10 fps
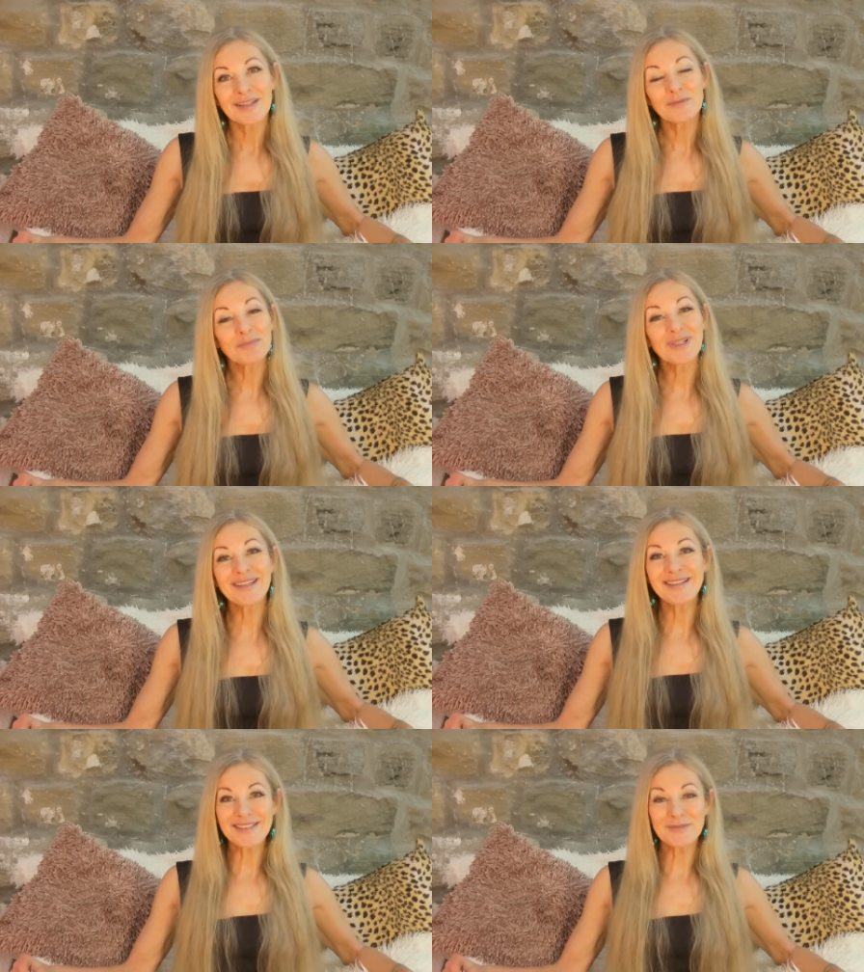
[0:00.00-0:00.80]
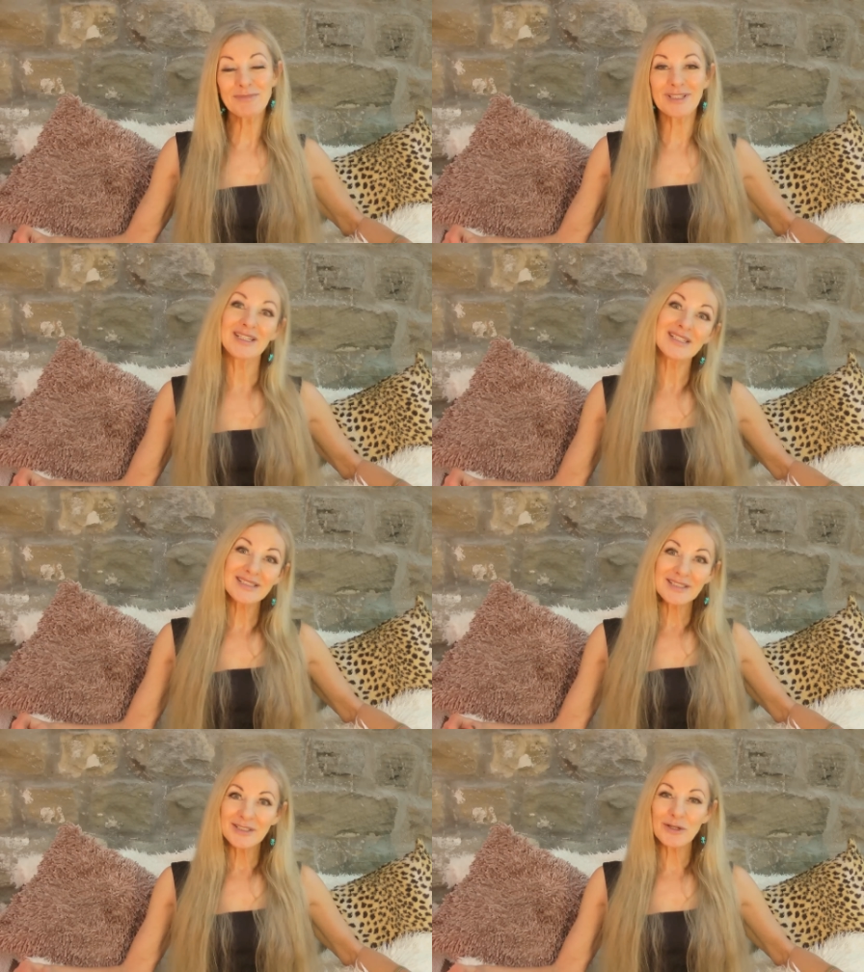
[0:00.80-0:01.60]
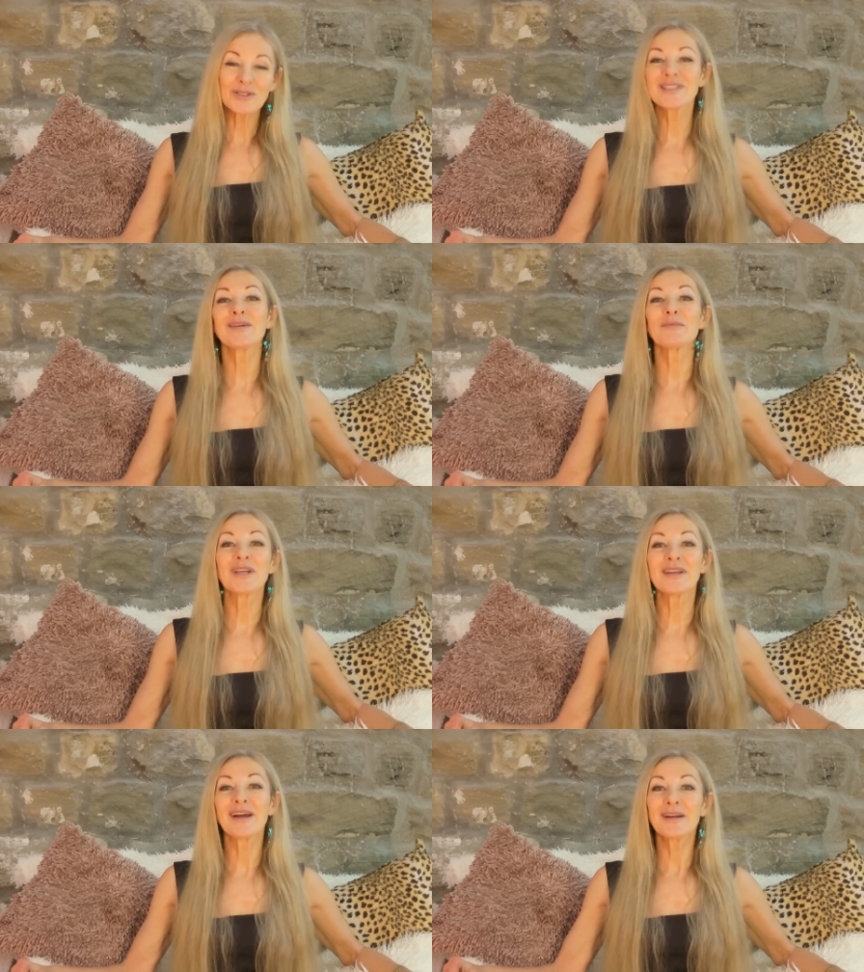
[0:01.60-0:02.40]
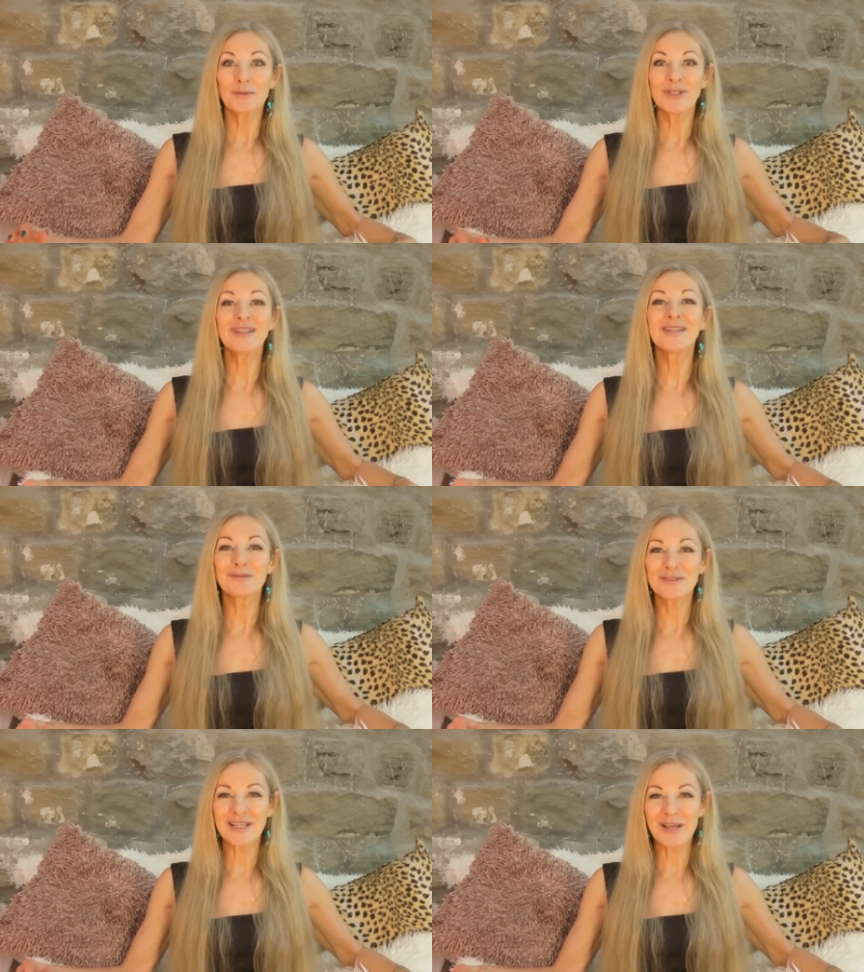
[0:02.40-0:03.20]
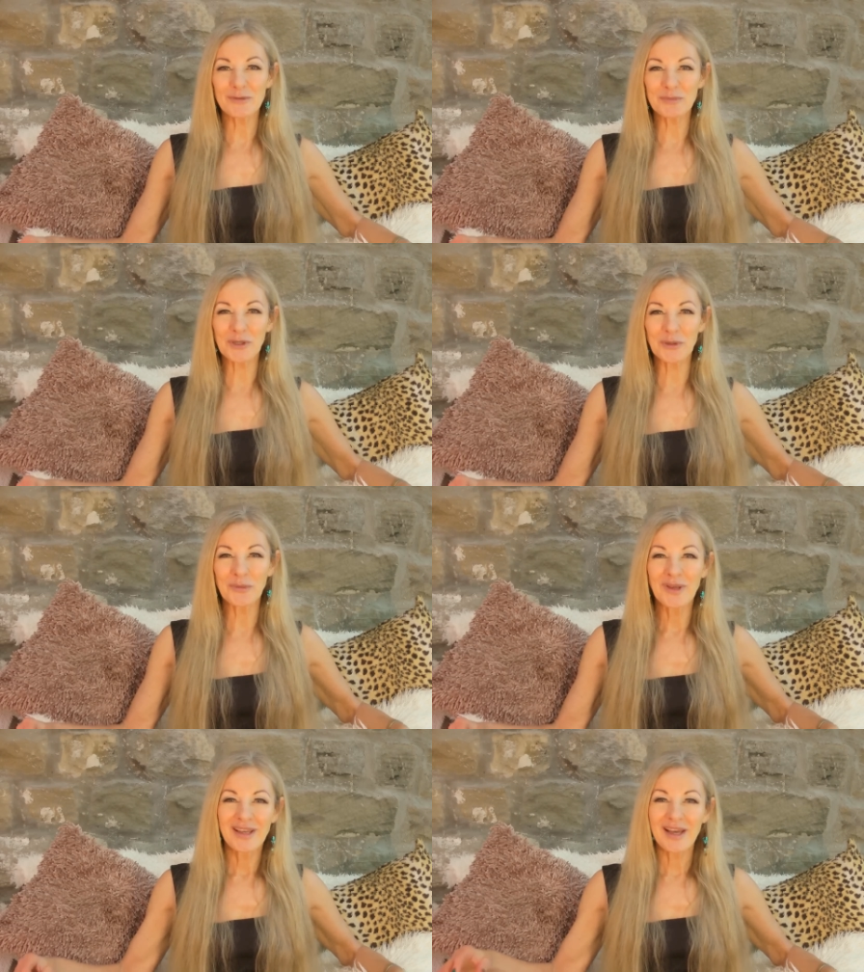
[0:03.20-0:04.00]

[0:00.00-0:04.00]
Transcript: And please, please contact me. I would love to help you.